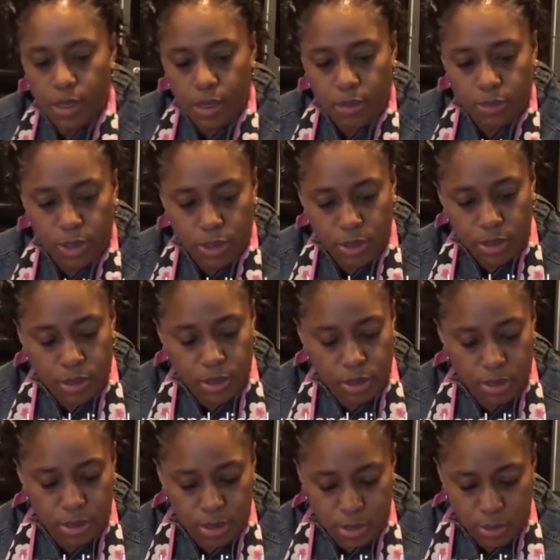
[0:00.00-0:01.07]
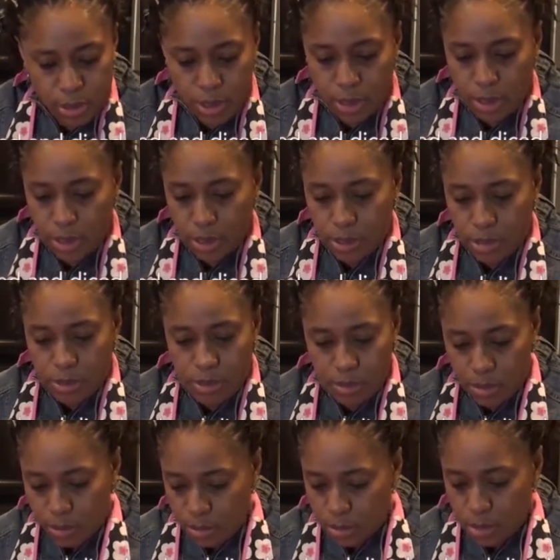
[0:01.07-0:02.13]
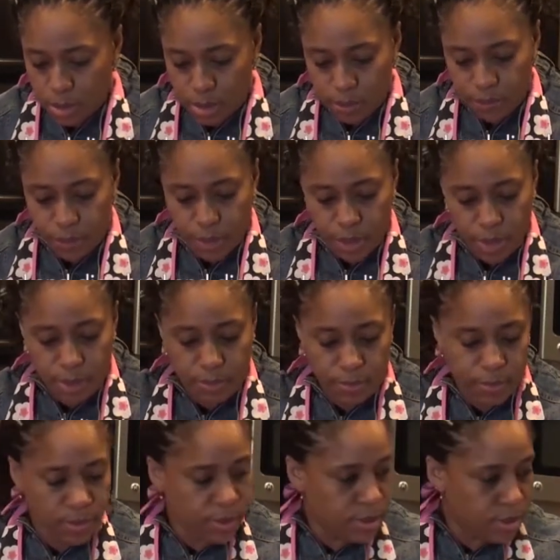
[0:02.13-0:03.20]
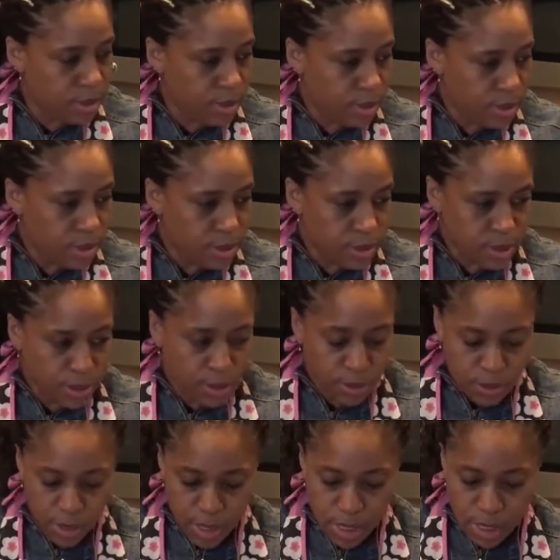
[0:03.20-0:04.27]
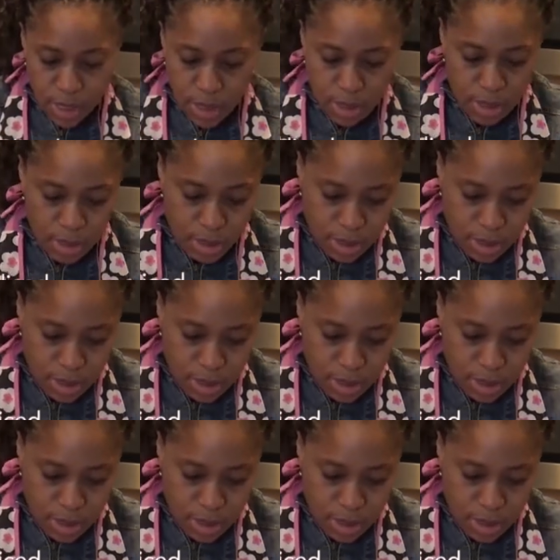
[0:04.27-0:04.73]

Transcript: And I'm just going to squeeze it into a different cup so that